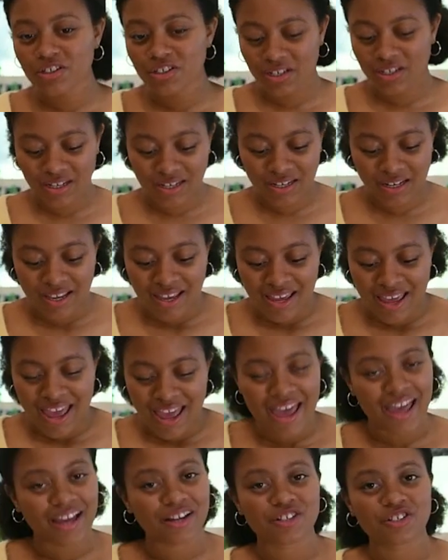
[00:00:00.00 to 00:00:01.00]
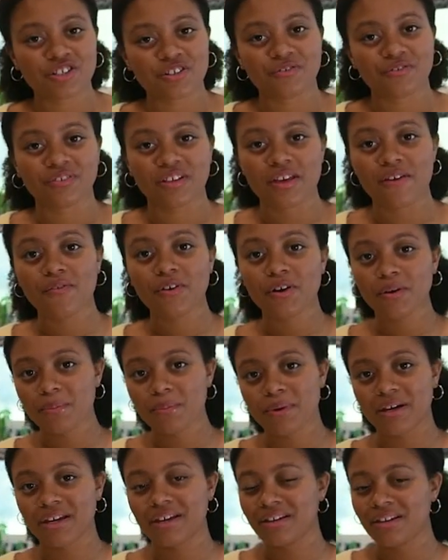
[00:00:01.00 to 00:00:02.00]
And extra flavor,
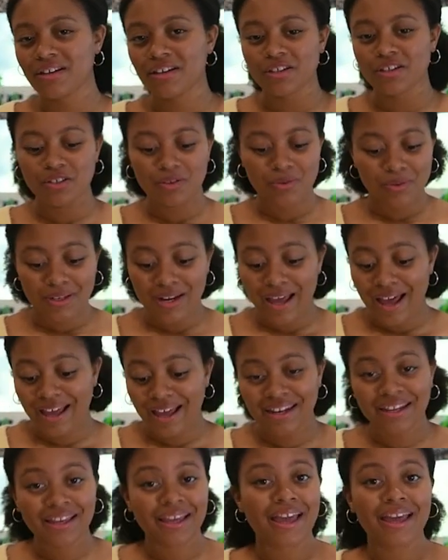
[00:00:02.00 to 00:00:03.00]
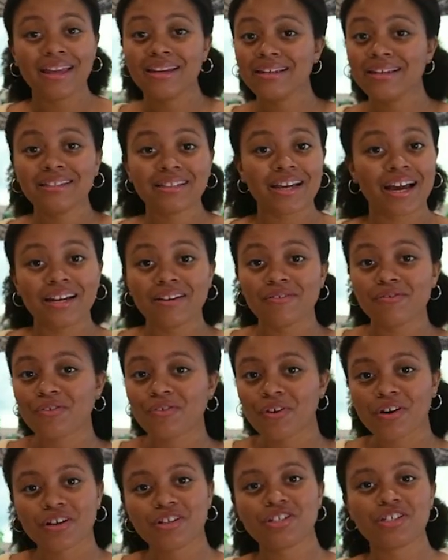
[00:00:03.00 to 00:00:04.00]
but you can add any kind of
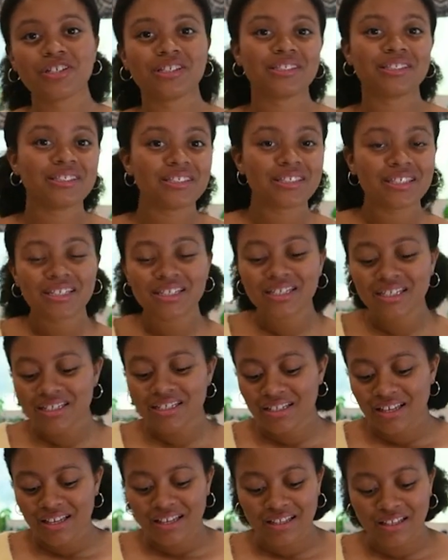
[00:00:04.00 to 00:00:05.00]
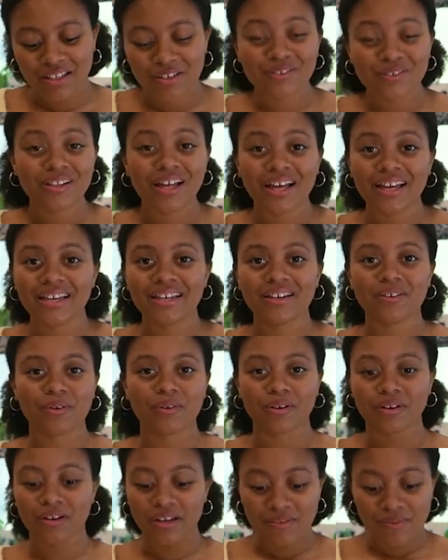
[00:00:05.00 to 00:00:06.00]
crunchy seed that you like
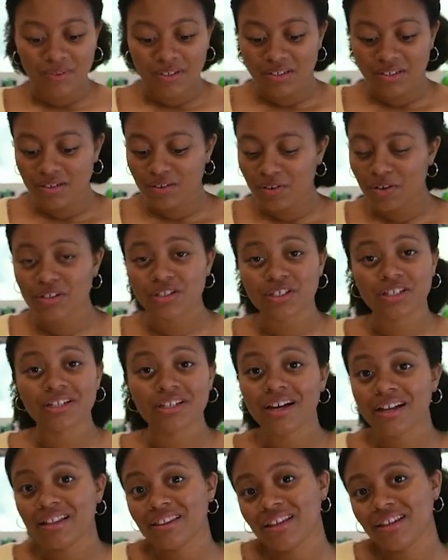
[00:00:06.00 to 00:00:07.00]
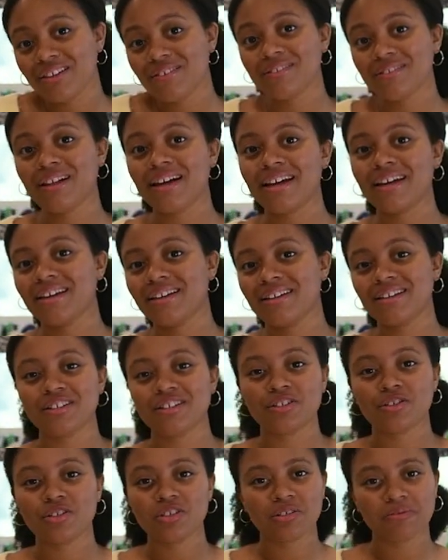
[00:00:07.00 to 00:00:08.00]
or even crunchy nut that you like,
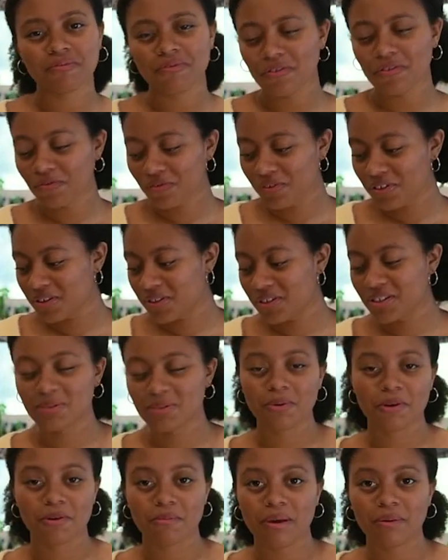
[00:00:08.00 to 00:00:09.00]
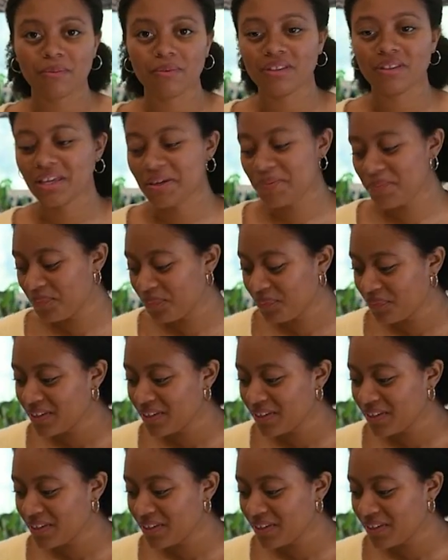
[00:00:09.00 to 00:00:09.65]
and just feel free to experiment with it.